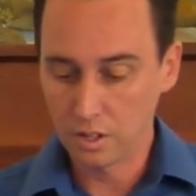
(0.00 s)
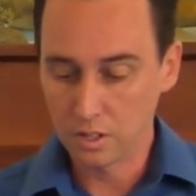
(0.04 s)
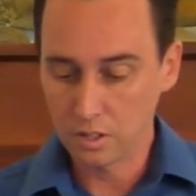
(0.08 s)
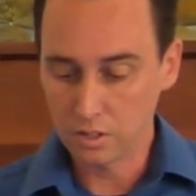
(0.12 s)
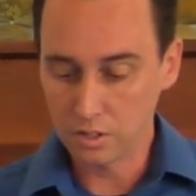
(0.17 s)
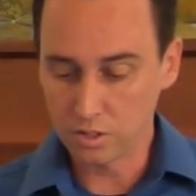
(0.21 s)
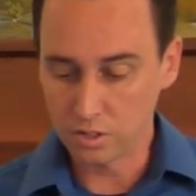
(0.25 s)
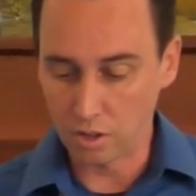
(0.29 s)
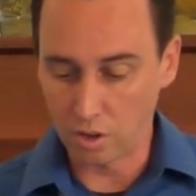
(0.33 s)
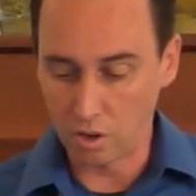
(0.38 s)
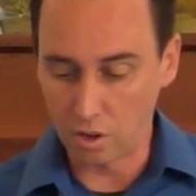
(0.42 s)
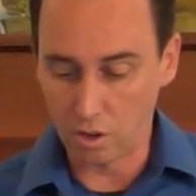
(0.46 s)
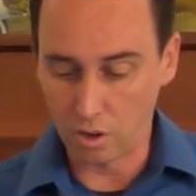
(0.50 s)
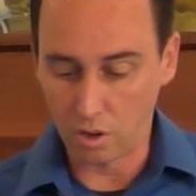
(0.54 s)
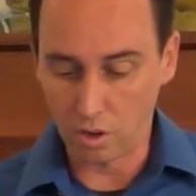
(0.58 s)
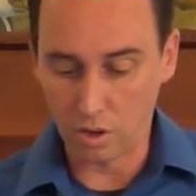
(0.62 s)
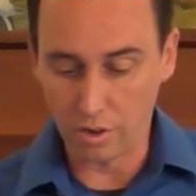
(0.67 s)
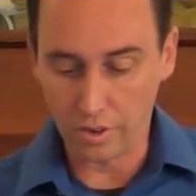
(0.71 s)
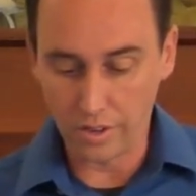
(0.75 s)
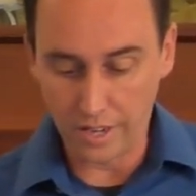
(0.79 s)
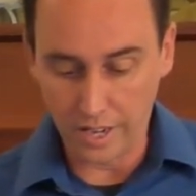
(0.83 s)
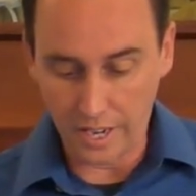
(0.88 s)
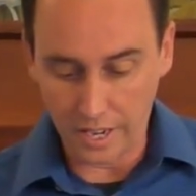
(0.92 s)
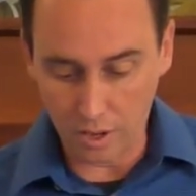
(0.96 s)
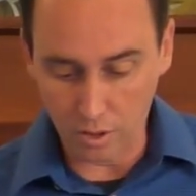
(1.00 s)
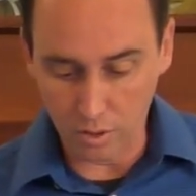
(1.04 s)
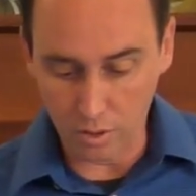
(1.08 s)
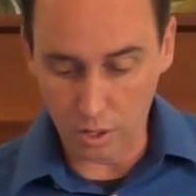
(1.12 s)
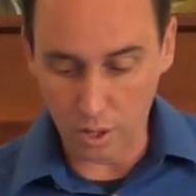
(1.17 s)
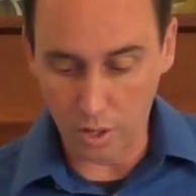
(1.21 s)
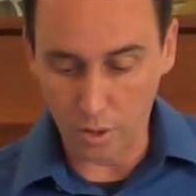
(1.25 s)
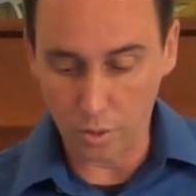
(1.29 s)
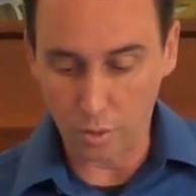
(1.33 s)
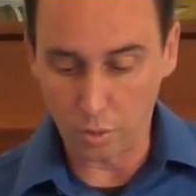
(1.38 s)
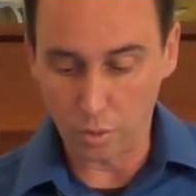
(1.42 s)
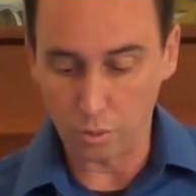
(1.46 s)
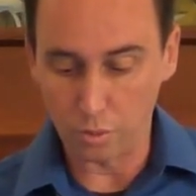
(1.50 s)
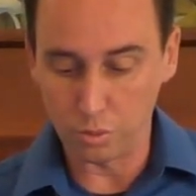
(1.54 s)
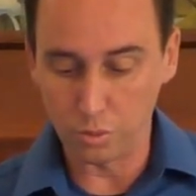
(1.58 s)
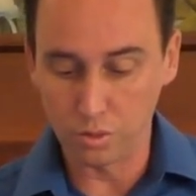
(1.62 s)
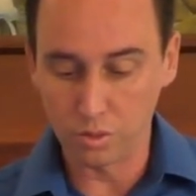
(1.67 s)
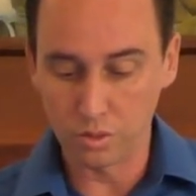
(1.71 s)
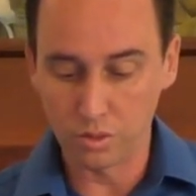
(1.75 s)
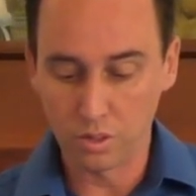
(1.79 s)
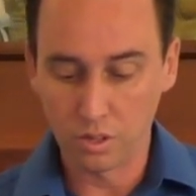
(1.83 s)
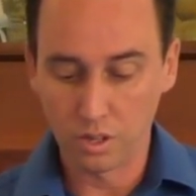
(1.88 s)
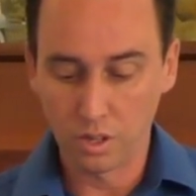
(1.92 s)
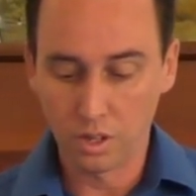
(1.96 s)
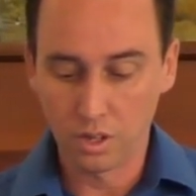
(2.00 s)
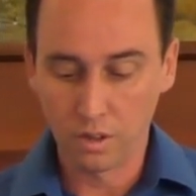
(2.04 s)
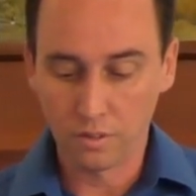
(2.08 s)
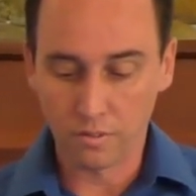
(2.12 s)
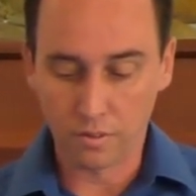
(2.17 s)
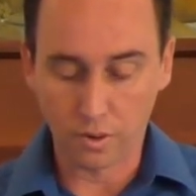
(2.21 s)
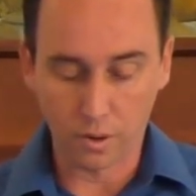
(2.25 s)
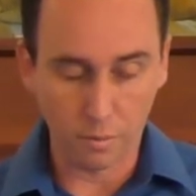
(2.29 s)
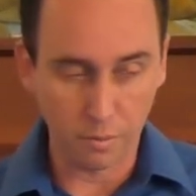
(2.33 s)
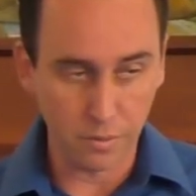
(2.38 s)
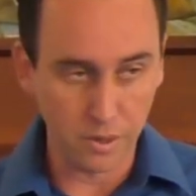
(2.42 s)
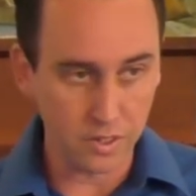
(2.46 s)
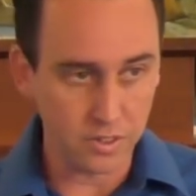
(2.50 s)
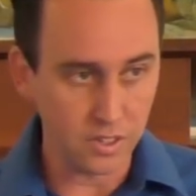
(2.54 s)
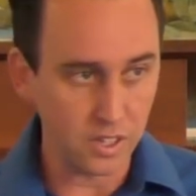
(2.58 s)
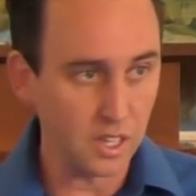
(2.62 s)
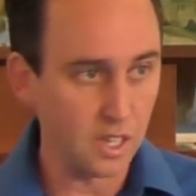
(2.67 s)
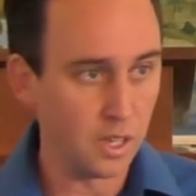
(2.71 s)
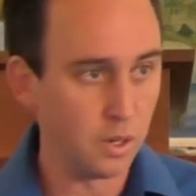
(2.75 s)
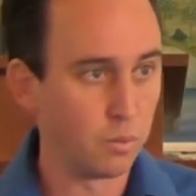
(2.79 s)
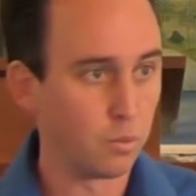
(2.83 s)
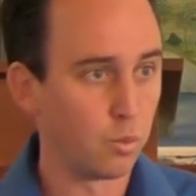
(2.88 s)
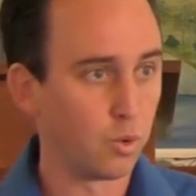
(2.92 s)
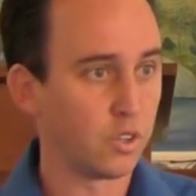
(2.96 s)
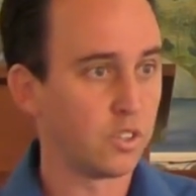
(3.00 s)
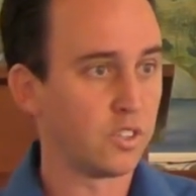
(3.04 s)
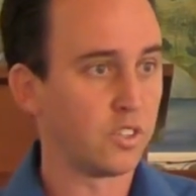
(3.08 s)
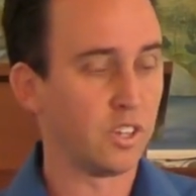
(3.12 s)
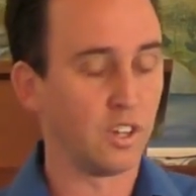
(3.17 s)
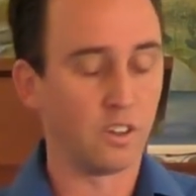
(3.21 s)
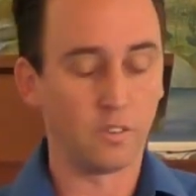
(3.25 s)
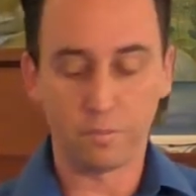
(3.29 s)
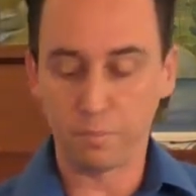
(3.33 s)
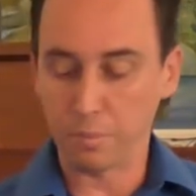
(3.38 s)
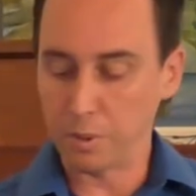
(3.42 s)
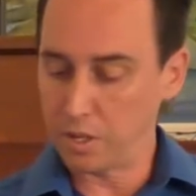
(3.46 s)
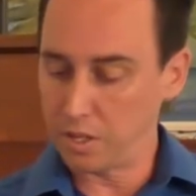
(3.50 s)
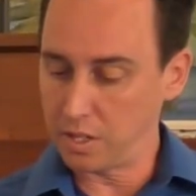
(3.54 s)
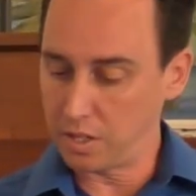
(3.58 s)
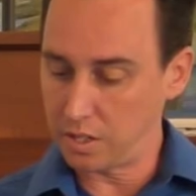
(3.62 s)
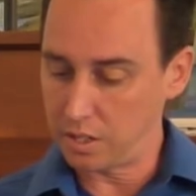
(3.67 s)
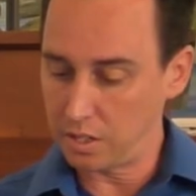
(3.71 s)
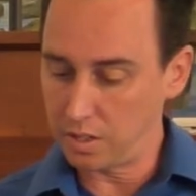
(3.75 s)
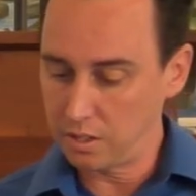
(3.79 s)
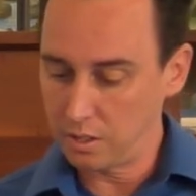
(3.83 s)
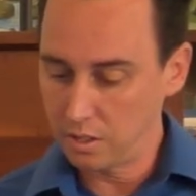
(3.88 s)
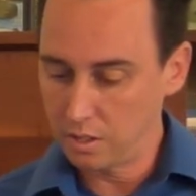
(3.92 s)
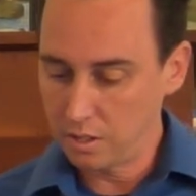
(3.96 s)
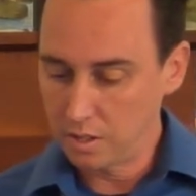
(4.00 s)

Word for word: Saul now goes from this inward self-pity,